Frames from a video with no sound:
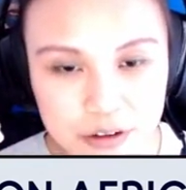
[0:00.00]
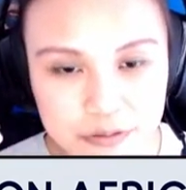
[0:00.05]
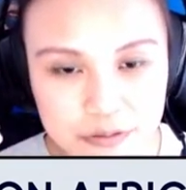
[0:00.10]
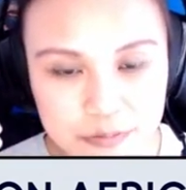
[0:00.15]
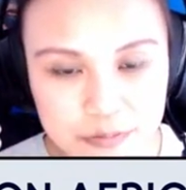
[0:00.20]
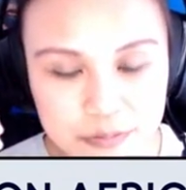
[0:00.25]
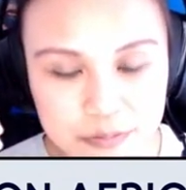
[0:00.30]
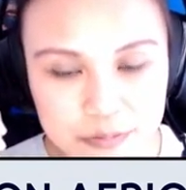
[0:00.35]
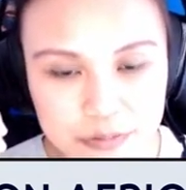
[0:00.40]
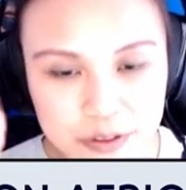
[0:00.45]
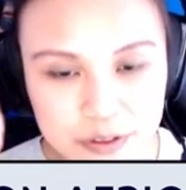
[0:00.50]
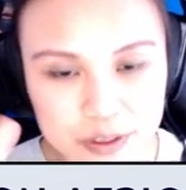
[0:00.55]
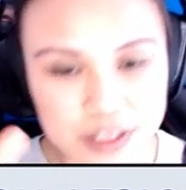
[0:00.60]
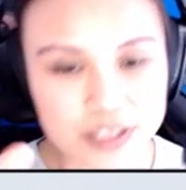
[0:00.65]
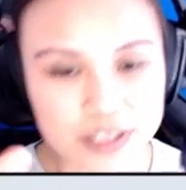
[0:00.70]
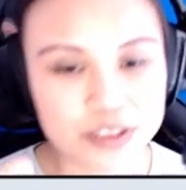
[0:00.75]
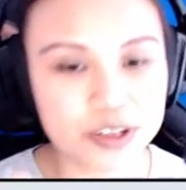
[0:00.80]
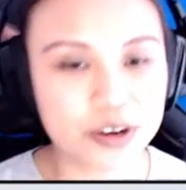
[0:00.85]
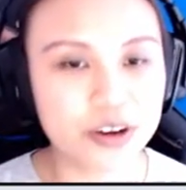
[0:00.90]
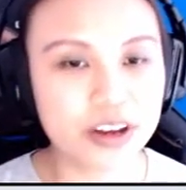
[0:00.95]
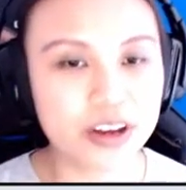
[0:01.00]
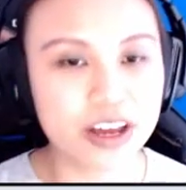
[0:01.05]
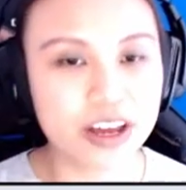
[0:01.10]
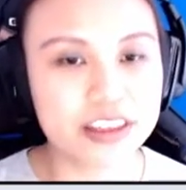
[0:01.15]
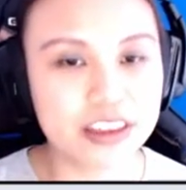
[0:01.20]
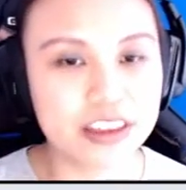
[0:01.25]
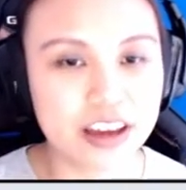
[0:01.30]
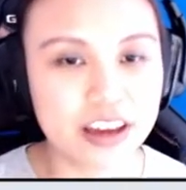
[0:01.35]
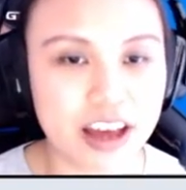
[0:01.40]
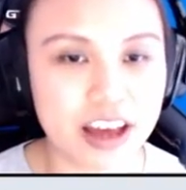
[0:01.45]
For this talk, I
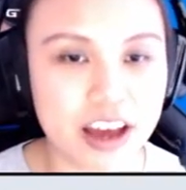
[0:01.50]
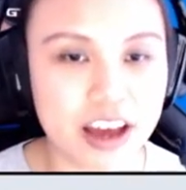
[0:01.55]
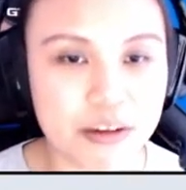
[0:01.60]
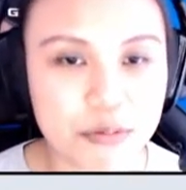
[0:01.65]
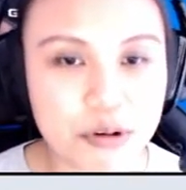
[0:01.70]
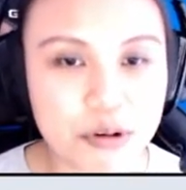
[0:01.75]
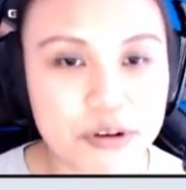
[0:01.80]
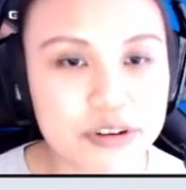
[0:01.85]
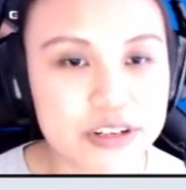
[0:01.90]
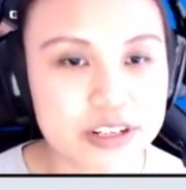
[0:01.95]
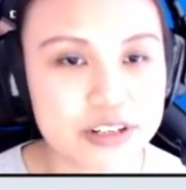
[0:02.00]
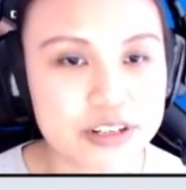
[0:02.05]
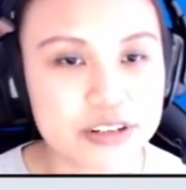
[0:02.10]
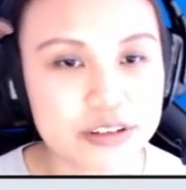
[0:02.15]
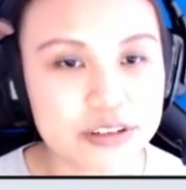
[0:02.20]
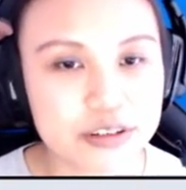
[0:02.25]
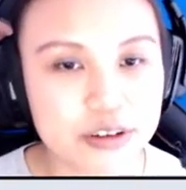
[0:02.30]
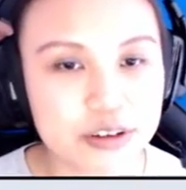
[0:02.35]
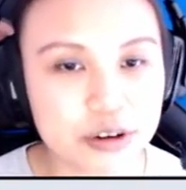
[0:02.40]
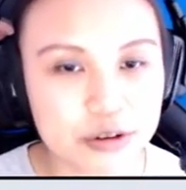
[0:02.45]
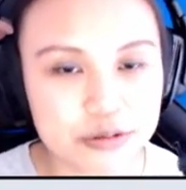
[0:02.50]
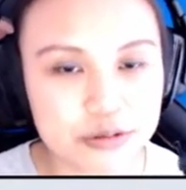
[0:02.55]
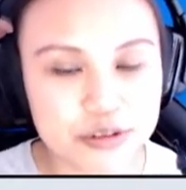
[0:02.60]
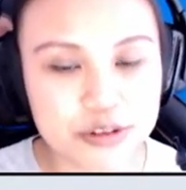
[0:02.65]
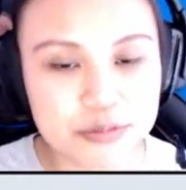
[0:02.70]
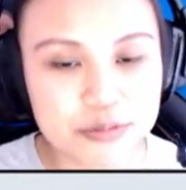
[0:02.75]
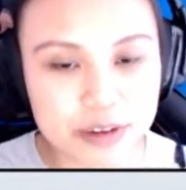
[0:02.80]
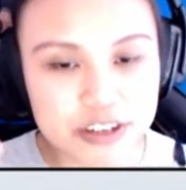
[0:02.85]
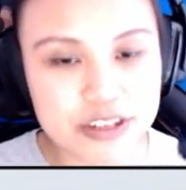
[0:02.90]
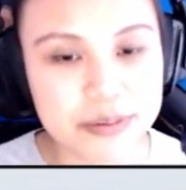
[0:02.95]
think I won't go too
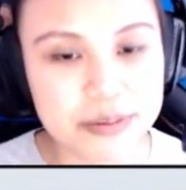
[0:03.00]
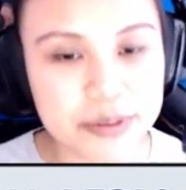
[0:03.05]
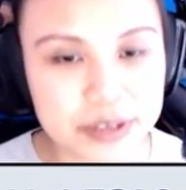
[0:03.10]
much about the